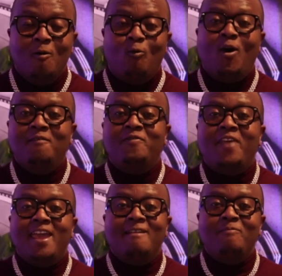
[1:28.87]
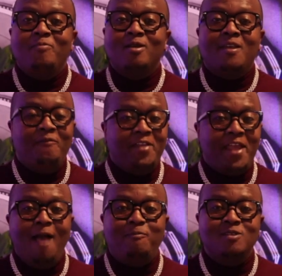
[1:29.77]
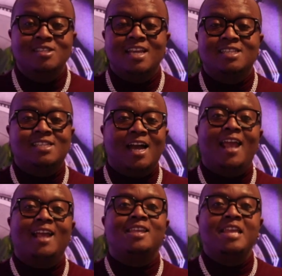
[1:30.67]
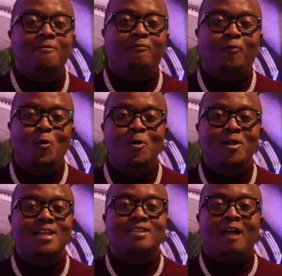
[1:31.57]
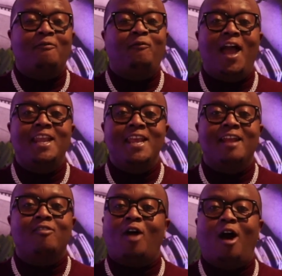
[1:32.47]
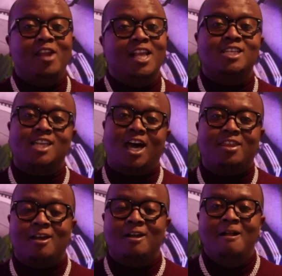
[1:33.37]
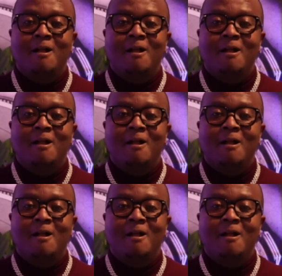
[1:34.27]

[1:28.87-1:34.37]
What if they, something happens, they start acting a fool and start fighting and drowning each other?